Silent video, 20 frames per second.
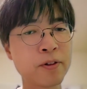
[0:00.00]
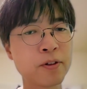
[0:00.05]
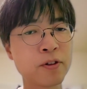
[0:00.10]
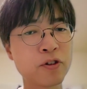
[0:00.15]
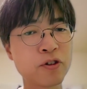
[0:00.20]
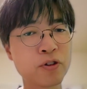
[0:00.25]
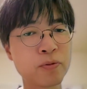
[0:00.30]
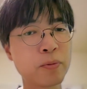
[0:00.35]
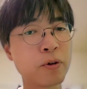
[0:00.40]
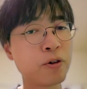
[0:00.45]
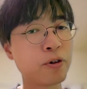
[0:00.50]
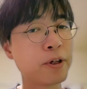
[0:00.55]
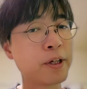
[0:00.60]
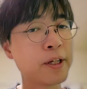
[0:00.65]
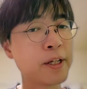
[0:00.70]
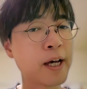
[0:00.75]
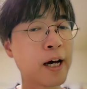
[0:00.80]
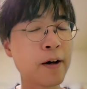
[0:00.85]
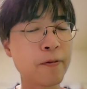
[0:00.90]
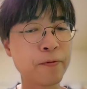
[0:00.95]
small
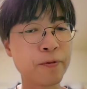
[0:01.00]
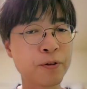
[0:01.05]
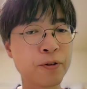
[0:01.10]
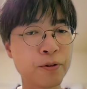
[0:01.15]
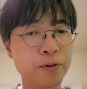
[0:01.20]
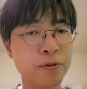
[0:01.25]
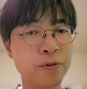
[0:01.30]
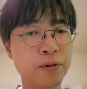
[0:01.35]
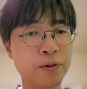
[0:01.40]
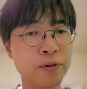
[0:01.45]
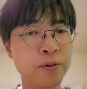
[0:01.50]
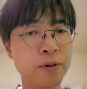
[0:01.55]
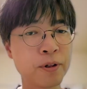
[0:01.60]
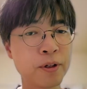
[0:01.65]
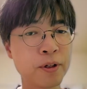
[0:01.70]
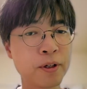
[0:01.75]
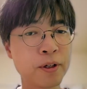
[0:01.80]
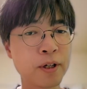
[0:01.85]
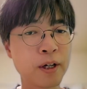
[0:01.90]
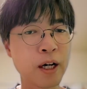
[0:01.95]
enough to
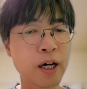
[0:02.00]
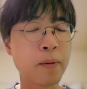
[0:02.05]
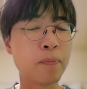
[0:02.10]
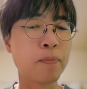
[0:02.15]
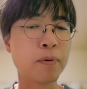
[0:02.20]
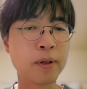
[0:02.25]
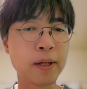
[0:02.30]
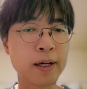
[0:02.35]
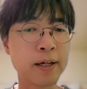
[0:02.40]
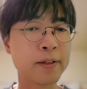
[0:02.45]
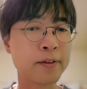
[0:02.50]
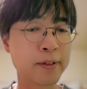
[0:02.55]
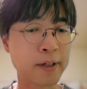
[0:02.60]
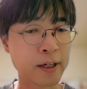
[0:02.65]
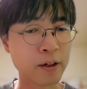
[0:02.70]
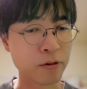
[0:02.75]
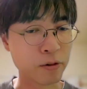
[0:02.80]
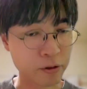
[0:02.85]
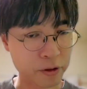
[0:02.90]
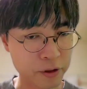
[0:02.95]
apply the
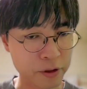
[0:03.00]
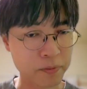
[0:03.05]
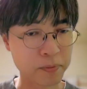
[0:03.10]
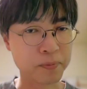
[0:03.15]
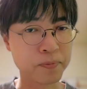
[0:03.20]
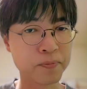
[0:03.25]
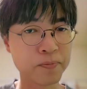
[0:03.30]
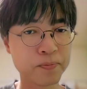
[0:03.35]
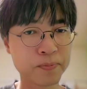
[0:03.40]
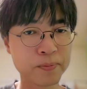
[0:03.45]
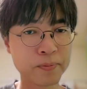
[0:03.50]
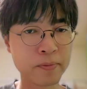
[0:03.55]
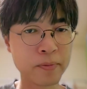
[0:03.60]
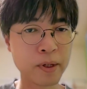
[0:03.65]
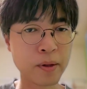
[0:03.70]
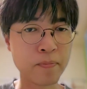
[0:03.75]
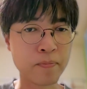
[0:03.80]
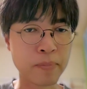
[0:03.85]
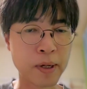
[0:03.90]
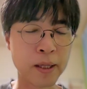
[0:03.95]
algorithm.
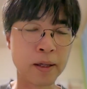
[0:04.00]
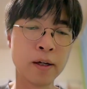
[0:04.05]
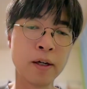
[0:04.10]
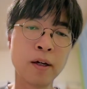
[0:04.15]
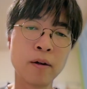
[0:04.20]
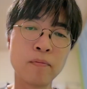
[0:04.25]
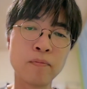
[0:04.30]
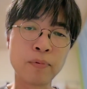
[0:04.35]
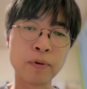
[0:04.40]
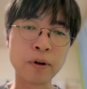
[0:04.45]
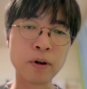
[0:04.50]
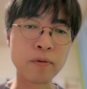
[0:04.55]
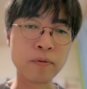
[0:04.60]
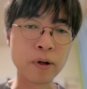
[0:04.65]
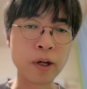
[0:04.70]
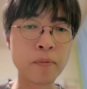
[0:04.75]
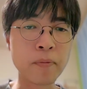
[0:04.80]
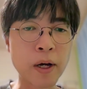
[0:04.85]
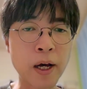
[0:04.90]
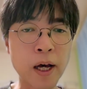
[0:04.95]
But
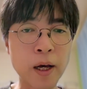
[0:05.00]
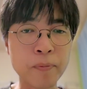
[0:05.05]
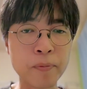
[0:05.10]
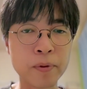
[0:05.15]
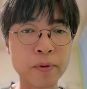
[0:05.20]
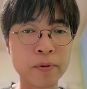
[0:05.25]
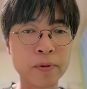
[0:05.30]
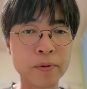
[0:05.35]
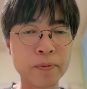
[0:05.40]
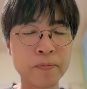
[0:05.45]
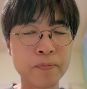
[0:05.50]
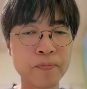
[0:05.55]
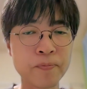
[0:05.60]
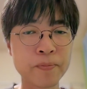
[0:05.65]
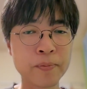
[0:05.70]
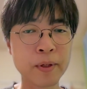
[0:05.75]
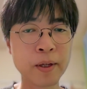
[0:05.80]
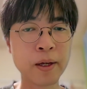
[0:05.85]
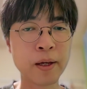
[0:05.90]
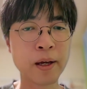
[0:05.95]
problem happened.
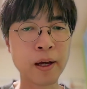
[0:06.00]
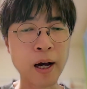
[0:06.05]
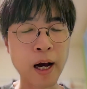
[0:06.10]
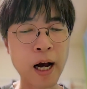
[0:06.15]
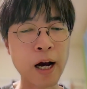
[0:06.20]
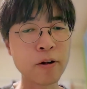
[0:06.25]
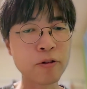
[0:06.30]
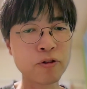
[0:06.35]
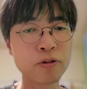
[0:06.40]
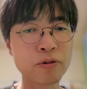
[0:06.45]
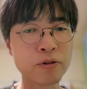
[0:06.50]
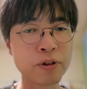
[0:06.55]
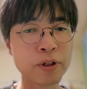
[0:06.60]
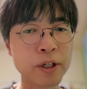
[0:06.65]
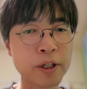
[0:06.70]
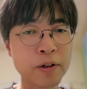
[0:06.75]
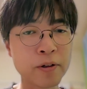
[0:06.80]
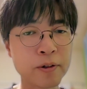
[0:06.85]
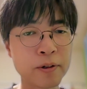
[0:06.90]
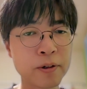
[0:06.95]
How to
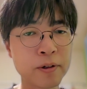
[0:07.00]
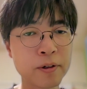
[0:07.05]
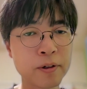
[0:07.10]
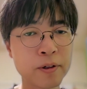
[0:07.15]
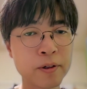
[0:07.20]
deal